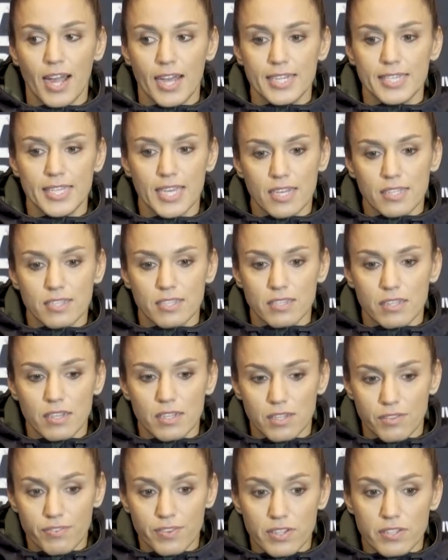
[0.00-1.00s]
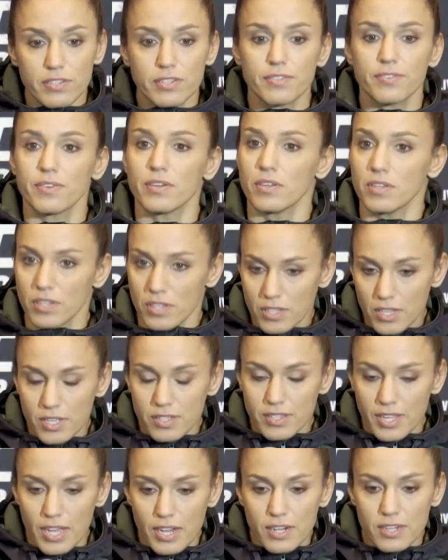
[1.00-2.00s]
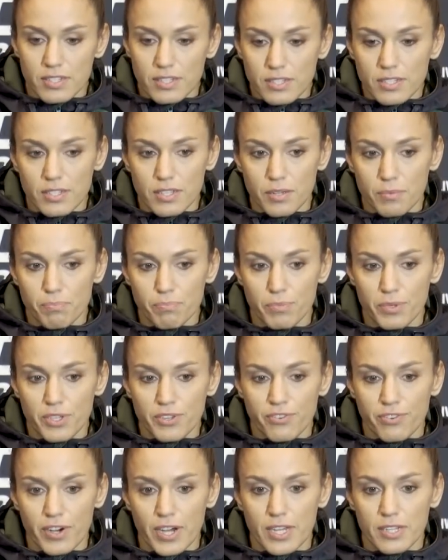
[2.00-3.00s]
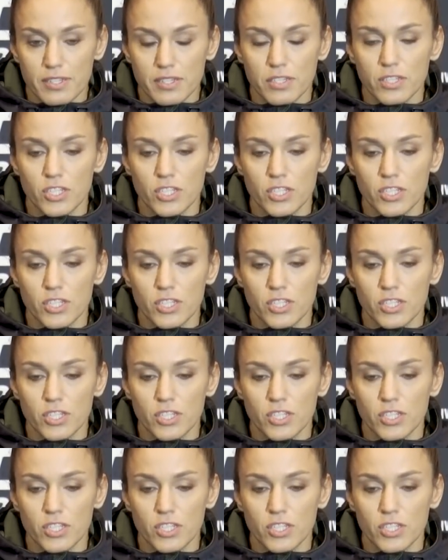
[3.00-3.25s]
Yes, it feels exactly the big fight,